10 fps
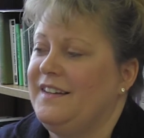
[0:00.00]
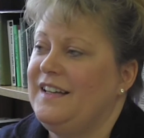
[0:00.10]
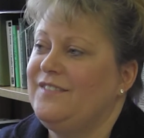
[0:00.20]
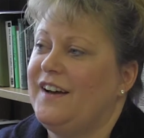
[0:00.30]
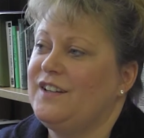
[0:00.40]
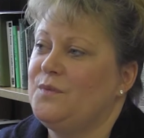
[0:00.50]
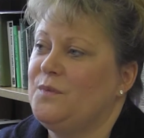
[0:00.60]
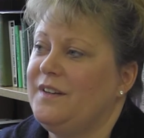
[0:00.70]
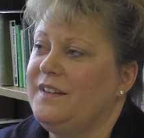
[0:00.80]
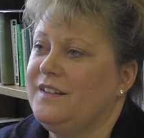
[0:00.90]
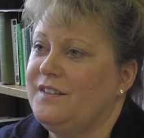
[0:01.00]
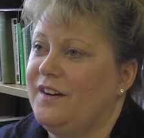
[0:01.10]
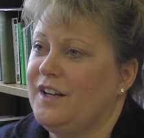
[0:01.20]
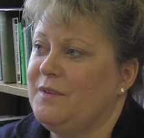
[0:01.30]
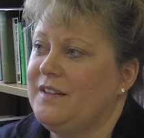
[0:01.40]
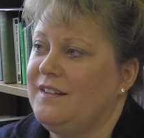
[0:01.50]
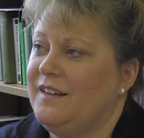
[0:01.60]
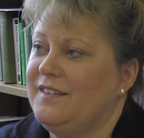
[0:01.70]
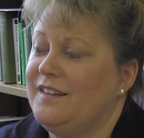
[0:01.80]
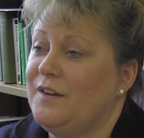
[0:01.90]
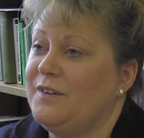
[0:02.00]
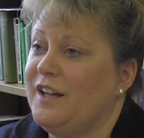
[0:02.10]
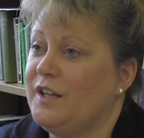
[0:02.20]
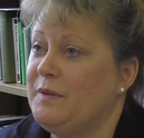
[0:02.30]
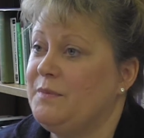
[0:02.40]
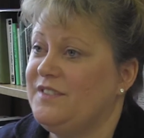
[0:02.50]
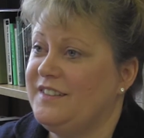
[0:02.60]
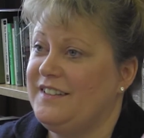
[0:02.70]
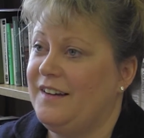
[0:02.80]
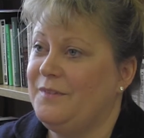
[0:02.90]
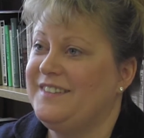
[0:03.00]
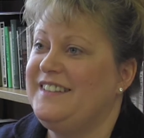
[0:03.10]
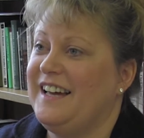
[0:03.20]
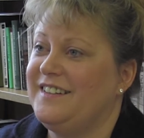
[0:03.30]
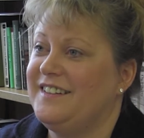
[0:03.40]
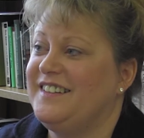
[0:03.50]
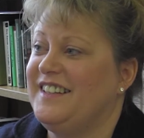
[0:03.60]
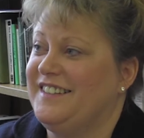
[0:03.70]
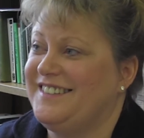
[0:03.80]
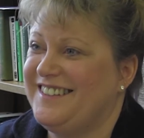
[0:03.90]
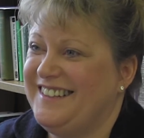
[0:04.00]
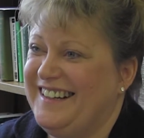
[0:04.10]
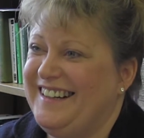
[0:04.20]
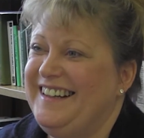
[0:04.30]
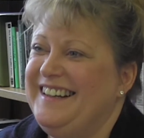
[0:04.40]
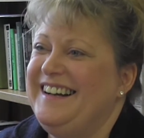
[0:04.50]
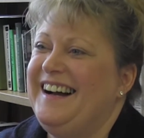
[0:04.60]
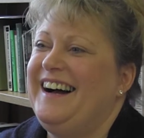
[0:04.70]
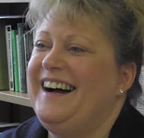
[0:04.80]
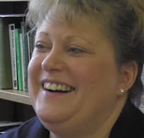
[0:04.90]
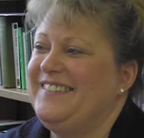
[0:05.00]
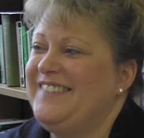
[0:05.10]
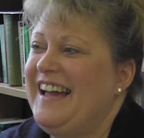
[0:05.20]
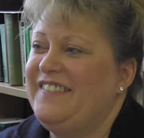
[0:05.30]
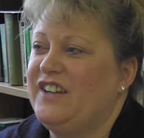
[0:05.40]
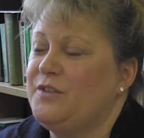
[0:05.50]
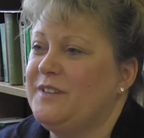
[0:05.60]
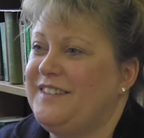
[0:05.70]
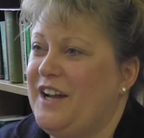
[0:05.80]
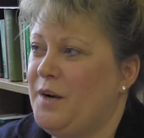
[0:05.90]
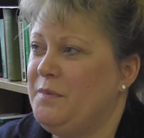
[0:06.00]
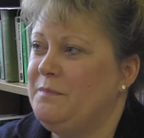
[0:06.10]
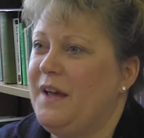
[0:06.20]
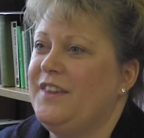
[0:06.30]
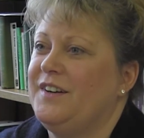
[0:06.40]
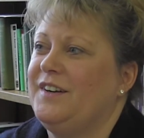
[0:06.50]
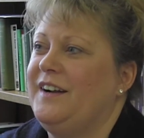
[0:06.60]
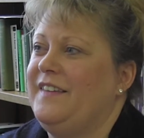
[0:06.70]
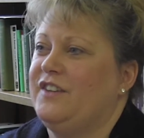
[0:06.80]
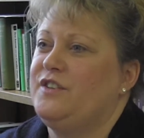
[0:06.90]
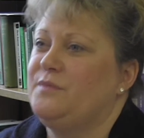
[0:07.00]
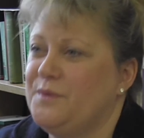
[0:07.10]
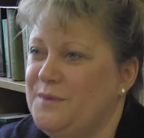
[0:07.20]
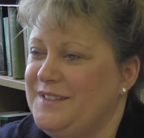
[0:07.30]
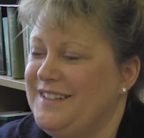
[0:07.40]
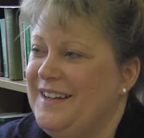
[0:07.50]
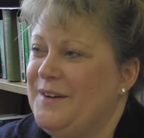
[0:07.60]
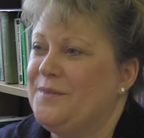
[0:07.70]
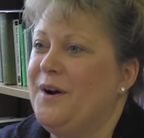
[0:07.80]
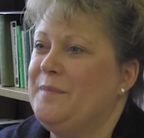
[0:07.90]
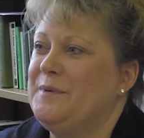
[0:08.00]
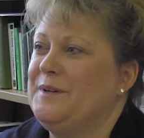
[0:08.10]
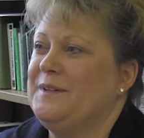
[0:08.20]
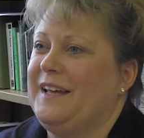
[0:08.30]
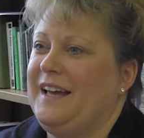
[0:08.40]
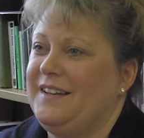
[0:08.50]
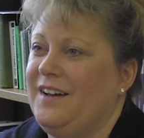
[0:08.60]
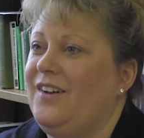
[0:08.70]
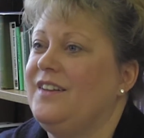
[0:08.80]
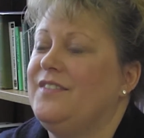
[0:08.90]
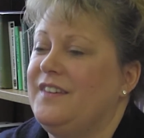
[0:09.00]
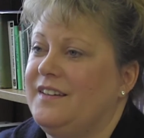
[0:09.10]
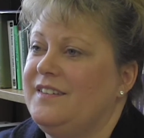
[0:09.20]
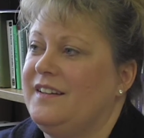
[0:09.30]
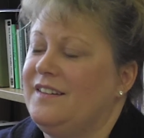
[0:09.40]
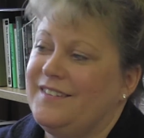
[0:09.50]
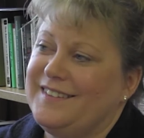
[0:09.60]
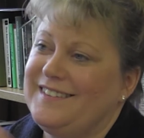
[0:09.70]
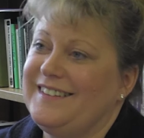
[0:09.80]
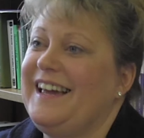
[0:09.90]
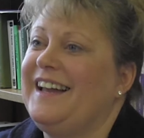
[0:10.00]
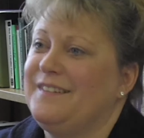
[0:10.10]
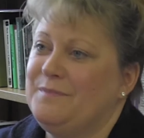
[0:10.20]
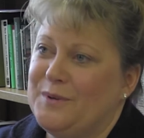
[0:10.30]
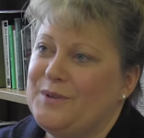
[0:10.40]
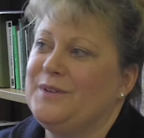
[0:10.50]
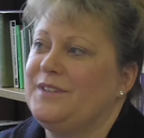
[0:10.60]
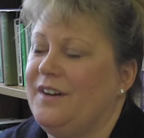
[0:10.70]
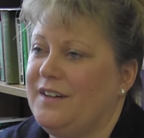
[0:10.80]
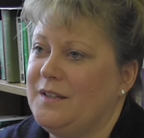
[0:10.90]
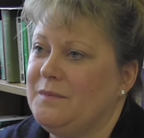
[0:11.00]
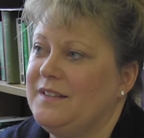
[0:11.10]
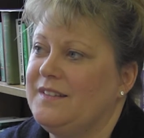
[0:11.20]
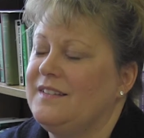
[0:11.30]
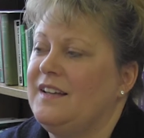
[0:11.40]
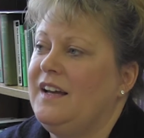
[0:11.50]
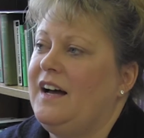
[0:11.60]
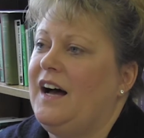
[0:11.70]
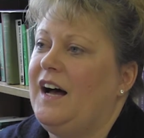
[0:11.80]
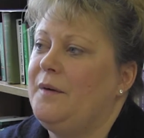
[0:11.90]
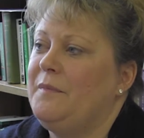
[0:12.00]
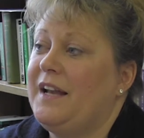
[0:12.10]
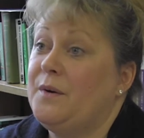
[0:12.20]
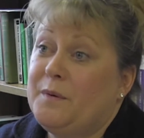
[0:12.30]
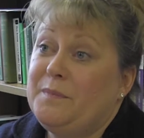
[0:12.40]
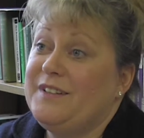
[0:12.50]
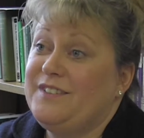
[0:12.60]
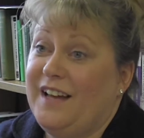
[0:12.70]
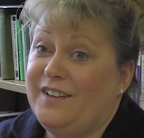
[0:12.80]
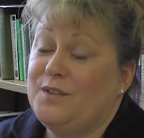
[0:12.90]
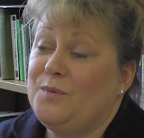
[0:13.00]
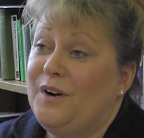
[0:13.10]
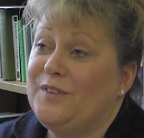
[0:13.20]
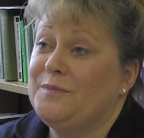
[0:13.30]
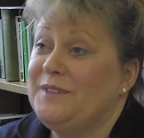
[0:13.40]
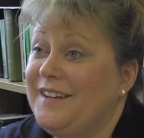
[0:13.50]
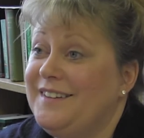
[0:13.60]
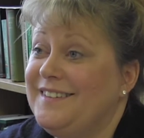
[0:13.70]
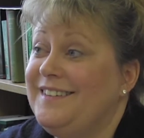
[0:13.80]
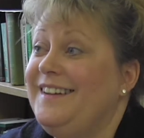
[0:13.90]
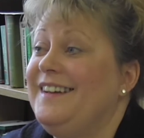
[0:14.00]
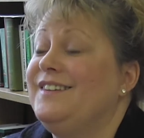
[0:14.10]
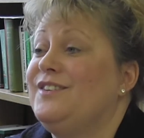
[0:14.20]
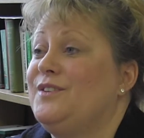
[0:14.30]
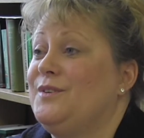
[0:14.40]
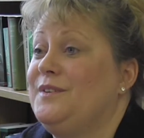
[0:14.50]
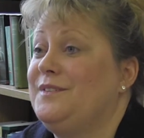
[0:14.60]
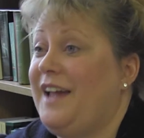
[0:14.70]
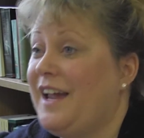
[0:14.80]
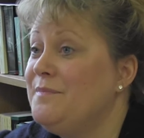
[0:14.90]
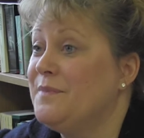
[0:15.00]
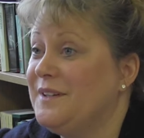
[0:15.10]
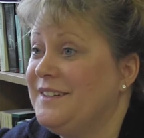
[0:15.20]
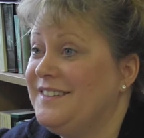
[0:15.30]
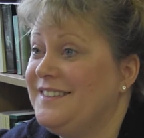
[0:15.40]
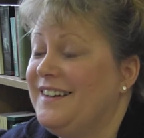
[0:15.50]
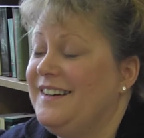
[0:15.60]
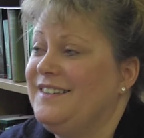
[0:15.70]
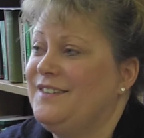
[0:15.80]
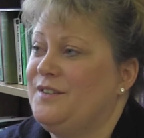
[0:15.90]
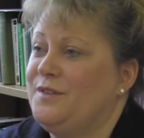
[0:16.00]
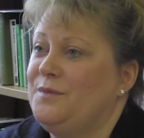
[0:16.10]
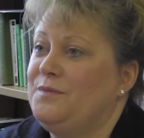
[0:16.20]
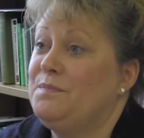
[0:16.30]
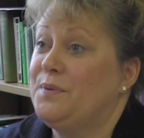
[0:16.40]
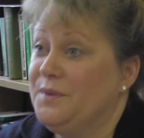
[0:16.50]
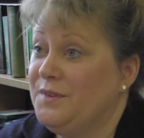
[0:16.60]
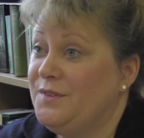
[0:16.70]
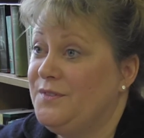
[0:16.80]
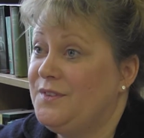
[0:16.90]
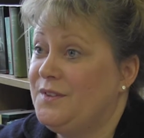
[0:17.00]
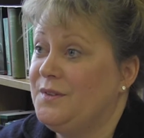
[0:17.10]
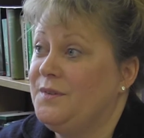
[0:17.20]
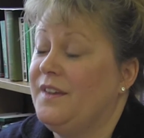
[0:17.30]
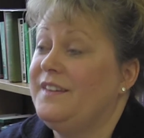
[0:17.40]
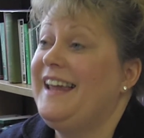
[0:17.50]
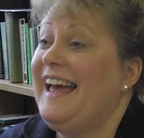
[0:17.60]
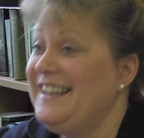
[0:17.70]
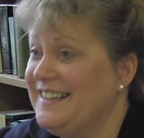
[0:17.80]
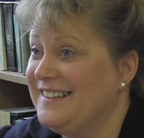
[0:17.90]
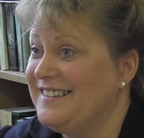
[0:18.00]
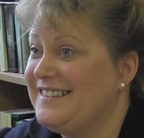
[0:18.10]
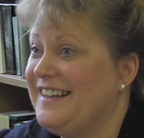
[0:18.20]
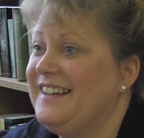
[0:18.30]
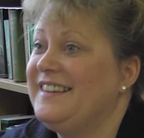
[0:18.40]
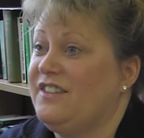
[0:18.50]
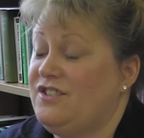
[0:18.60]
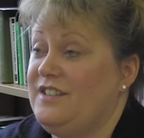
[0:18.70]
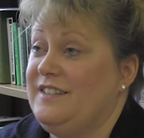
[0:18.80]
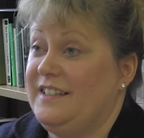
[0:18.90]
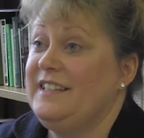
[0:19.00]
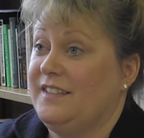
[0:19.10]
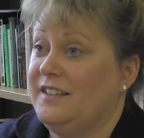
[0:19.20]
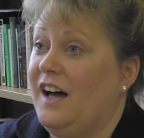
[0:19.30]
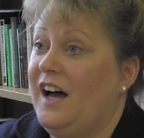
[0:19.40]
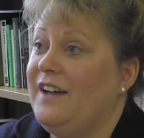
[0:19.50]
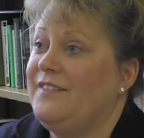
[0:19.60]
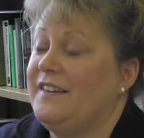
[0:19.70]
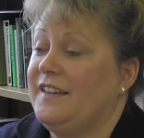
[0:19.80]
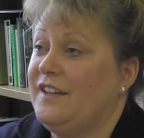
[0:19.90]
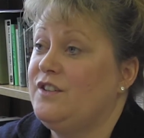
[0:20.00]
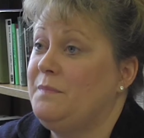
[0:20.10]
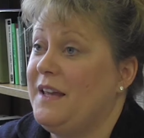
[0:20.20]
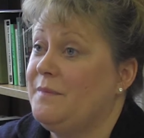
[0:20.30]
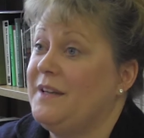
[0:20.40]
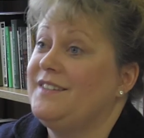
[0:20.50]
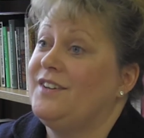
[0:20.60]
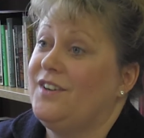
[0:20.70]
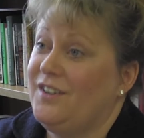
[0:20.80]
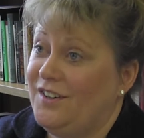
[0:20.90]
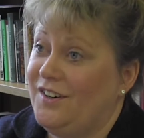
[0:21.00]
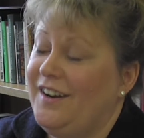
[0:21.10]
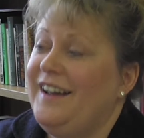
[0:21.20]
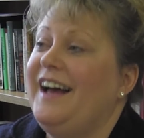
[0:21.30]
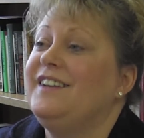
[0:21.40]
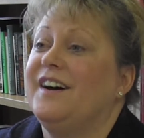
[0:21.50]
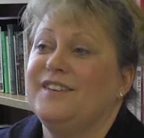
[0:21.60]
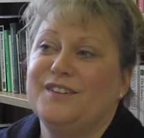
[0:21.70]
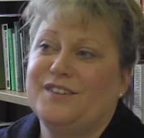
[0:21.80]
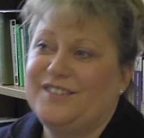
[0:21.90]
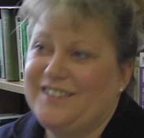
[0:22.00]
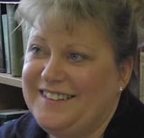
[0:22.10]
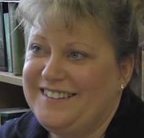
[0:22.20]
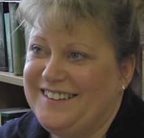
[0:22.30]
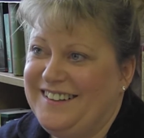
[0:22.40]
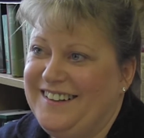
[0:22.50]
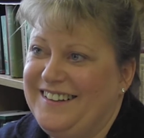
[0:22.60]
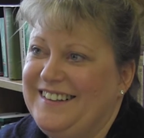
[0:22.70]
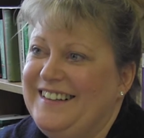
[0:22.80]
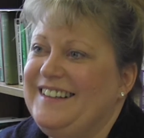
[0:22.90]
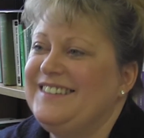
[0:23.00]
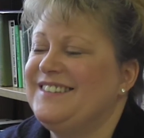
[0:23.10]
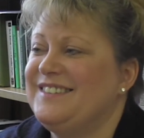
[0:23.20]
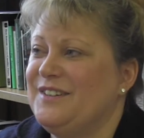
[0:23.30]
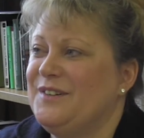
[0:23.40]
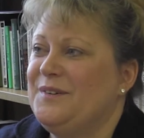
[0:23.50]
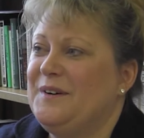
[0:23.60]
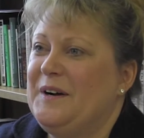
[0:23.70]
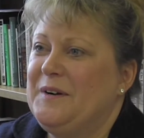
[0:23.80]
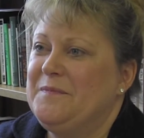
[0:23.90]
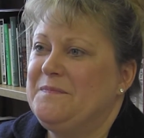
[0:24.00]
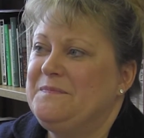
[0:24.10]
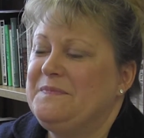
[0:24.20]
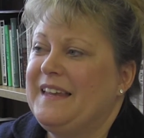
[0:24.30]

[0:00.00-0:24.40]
In fact, in one legal document, it says that they were telling people she was dead in a ditch, and that she was a terrible mother, and that she ruined Robert, and all of this. And all this is, again, in more court documents. And at one point, she has to walk from London to Cambridge to prove to the tenants that she is alive and that they should pay the money to her and not to her son-in-law. So